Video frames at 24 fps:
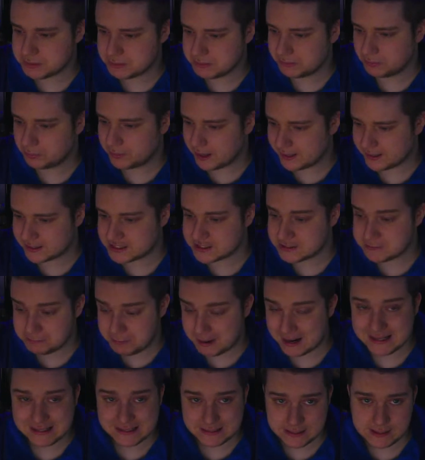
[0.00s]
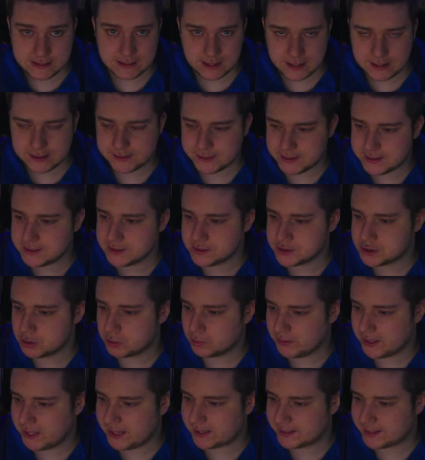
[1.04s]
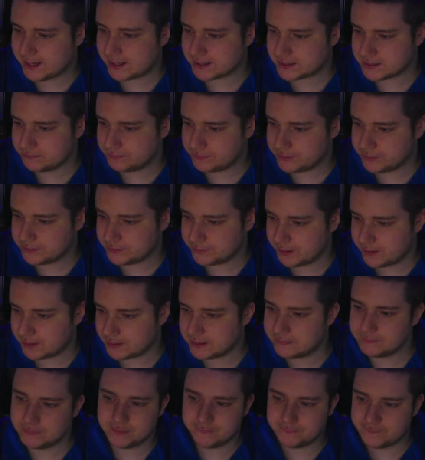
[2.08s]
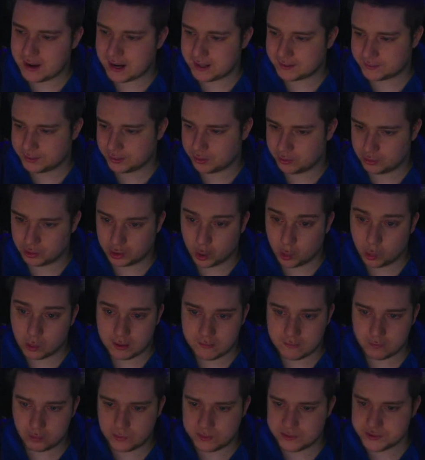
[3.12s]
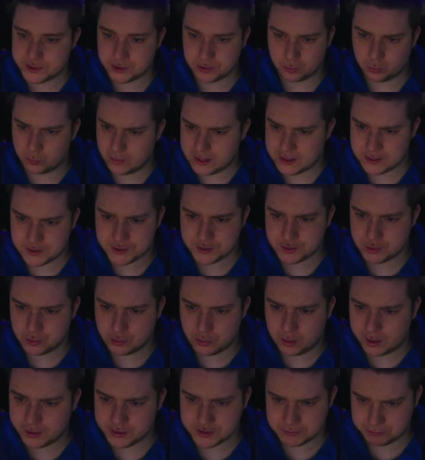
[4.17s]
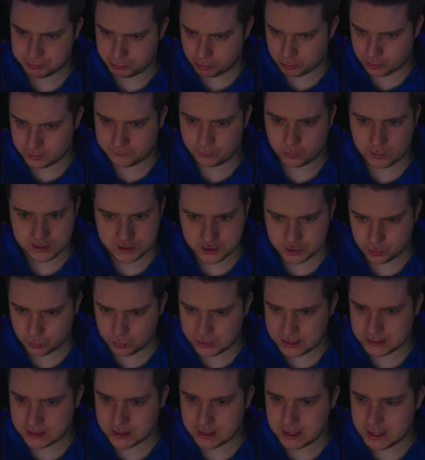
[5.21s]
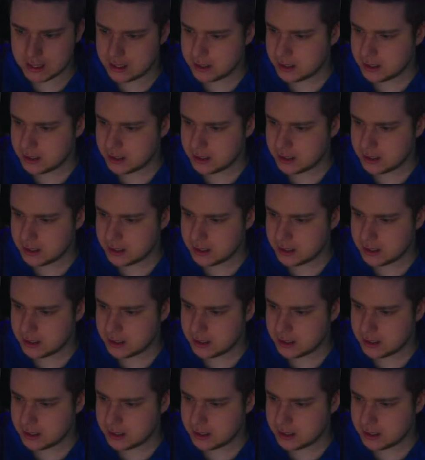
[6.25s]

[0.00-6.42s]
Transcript: I mean, we're not expecting any tornadic activity today, given the fact that our lower level winds are way too unsupportive, way too weak.